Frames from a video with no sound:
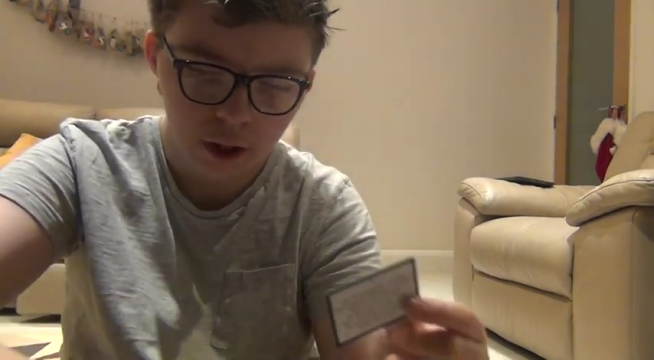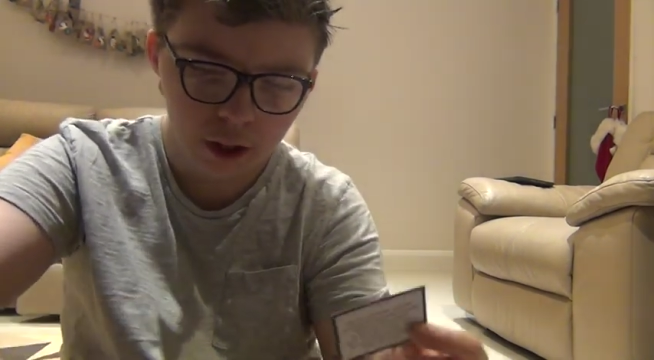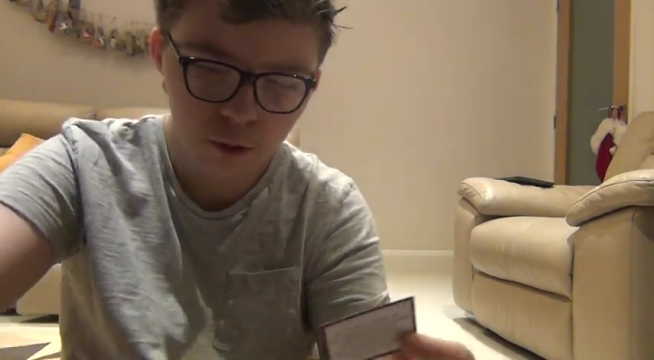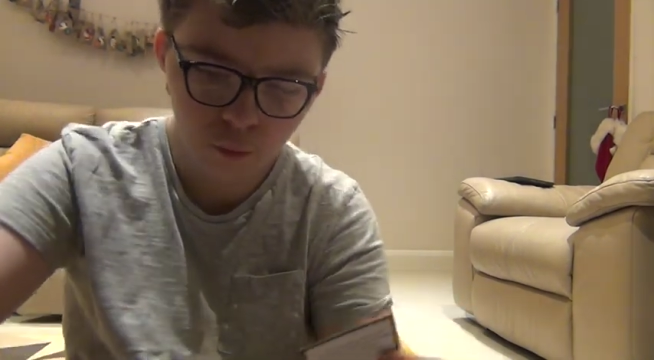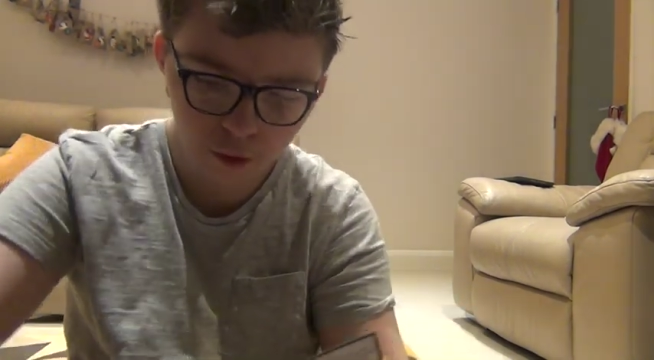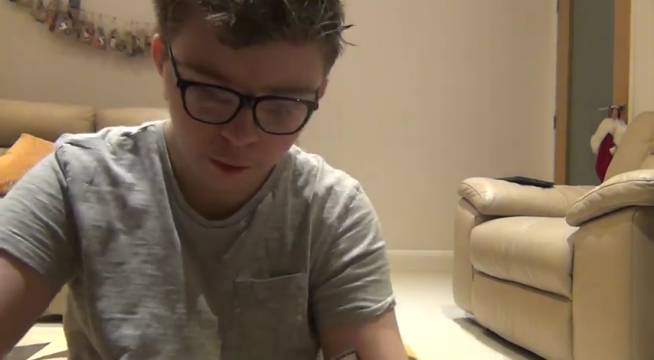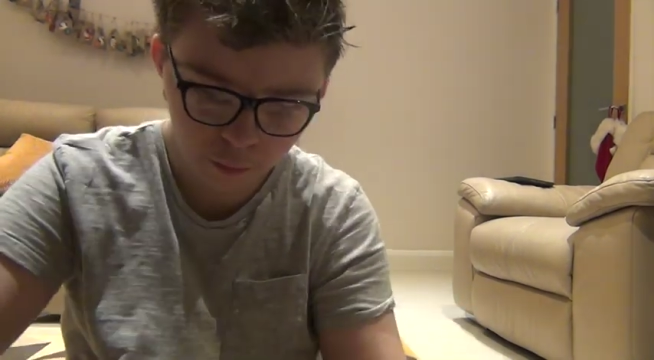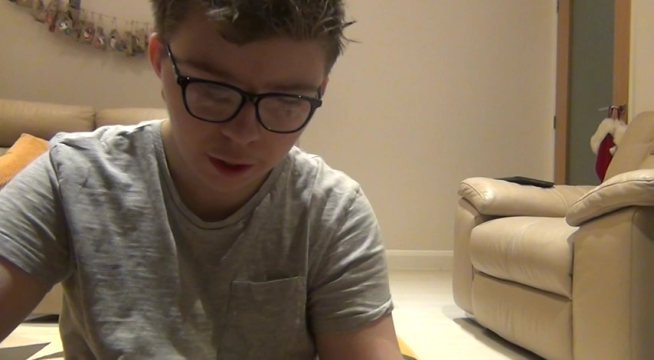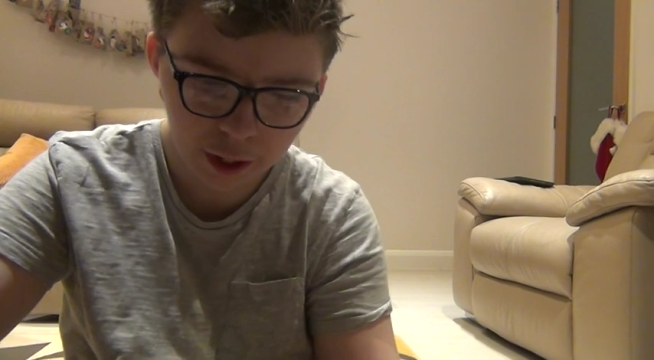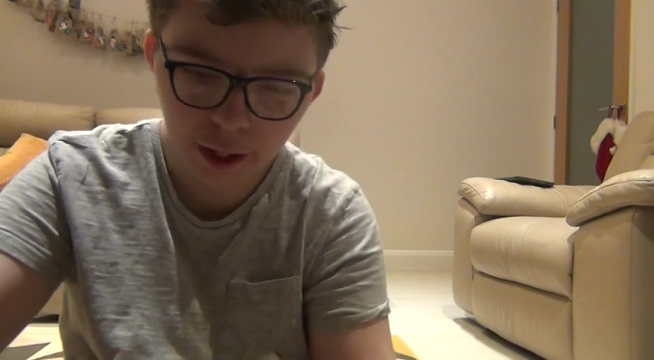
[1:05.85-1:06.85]
Let's read
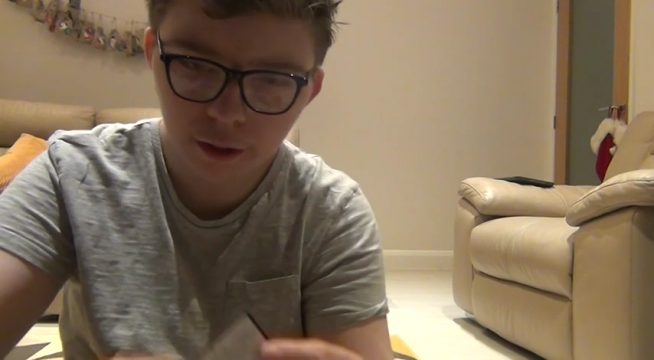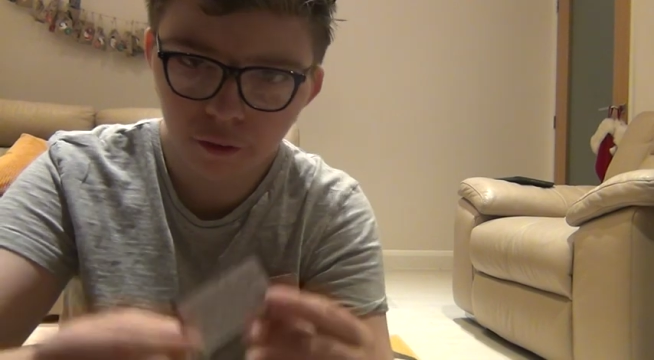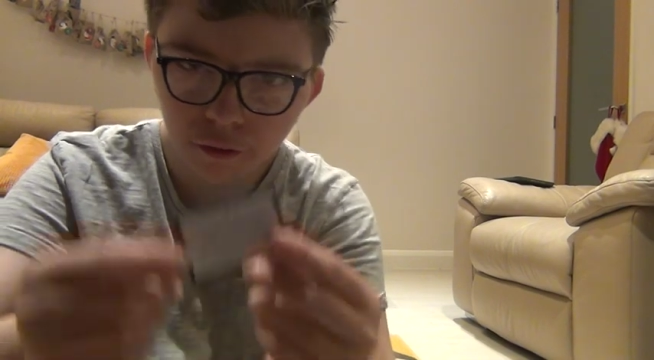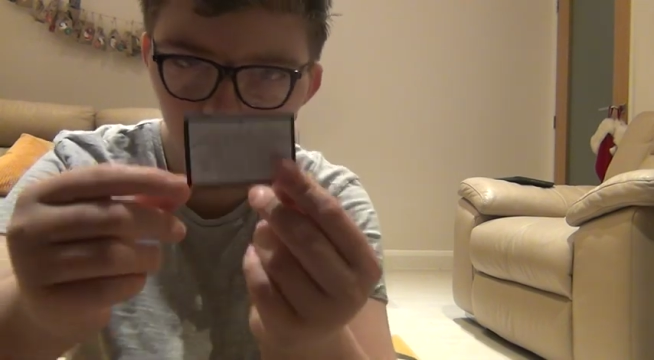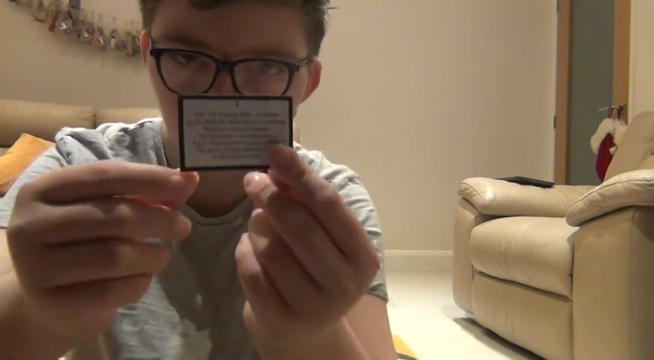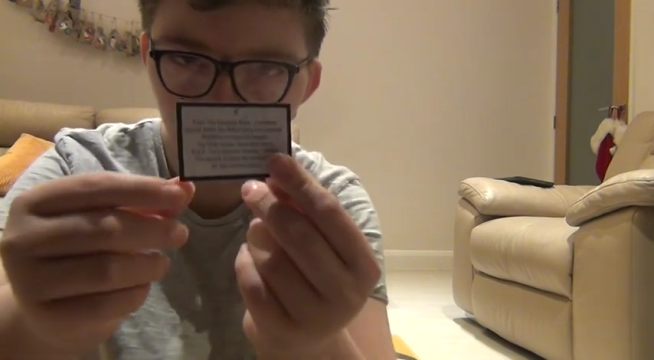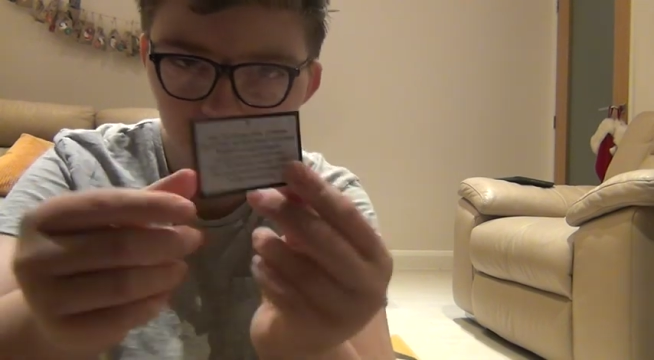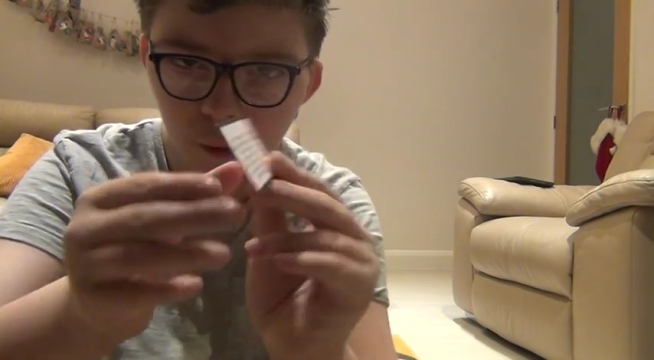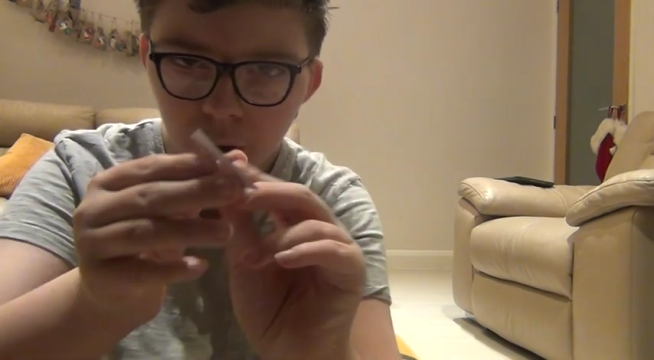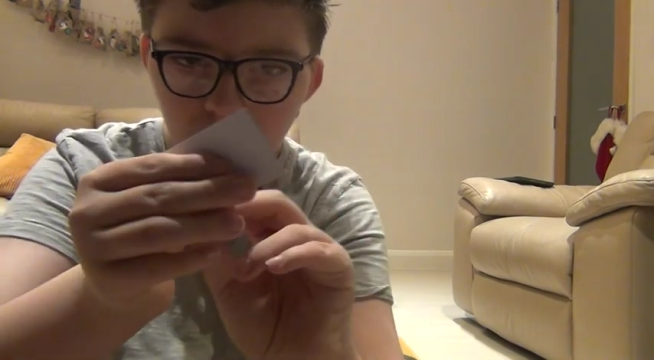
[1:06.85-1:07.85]
what it is
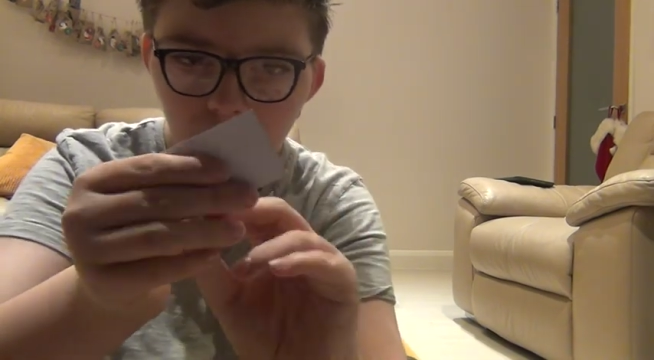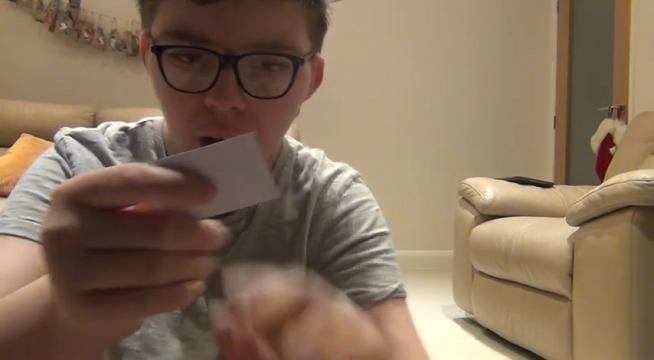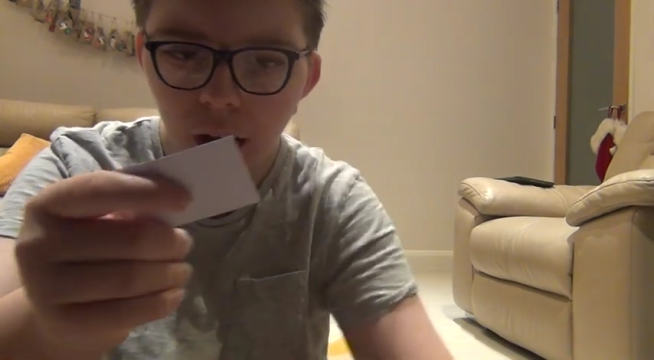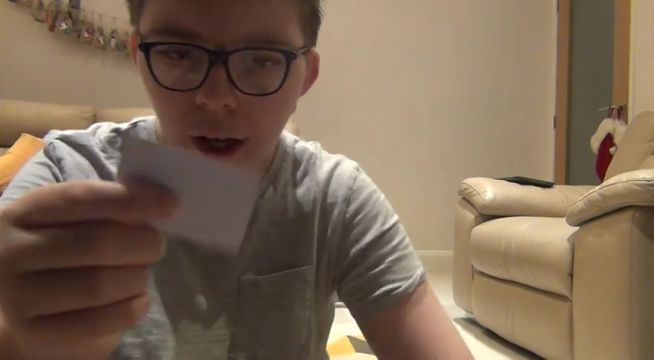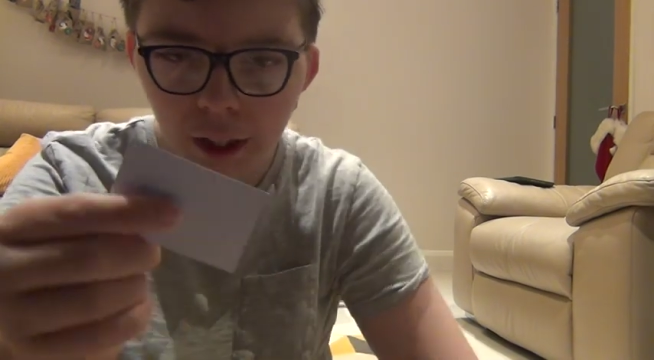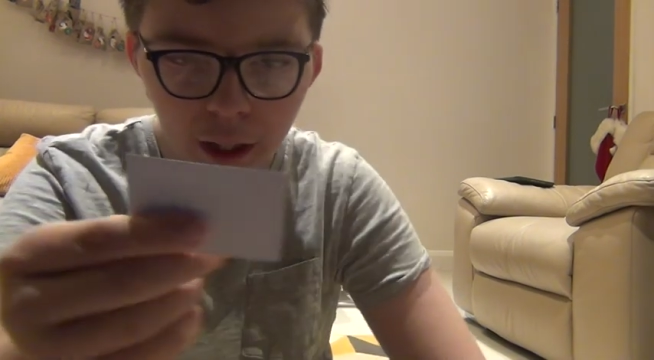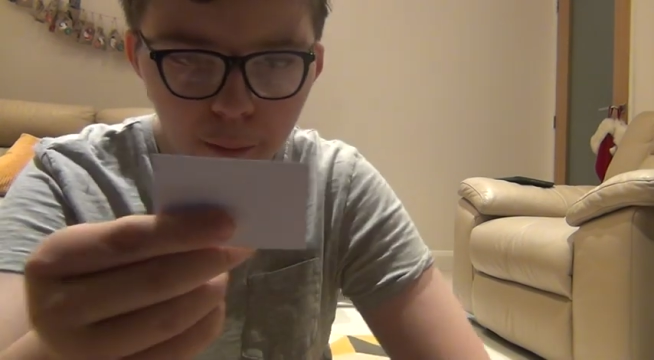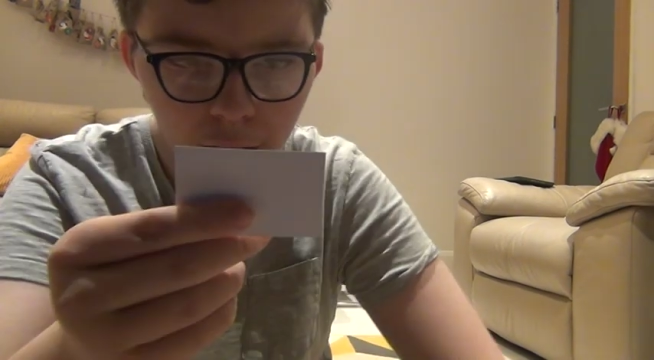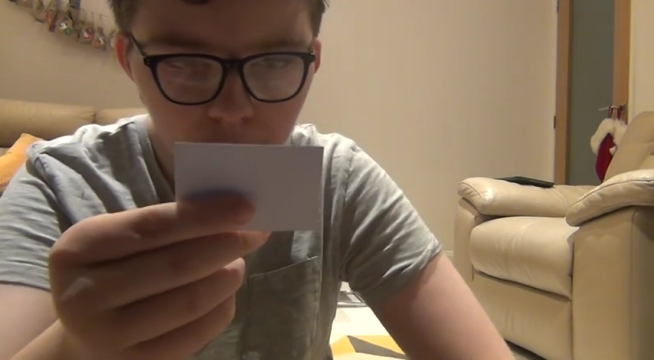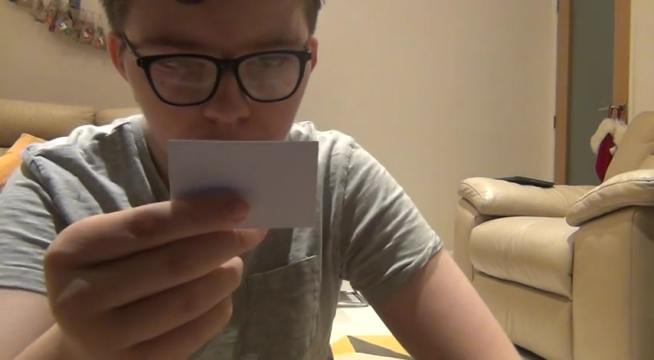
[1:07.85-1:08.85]
first. I want to
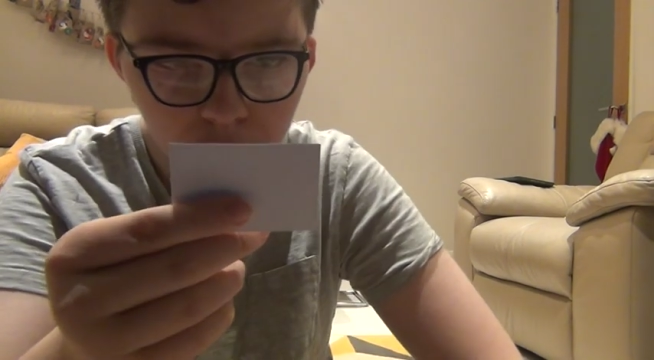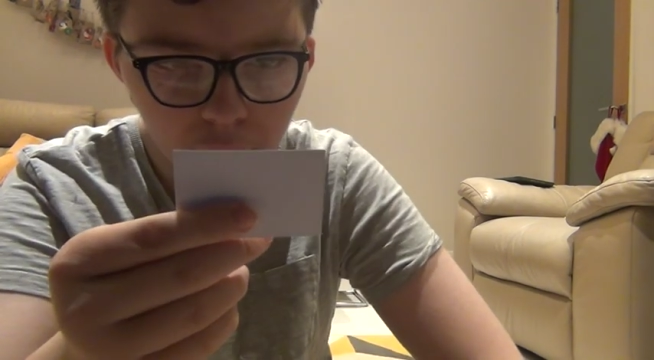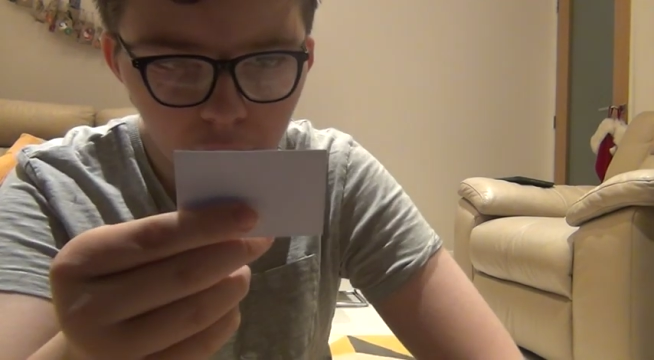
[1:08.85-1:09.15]
keep it on it.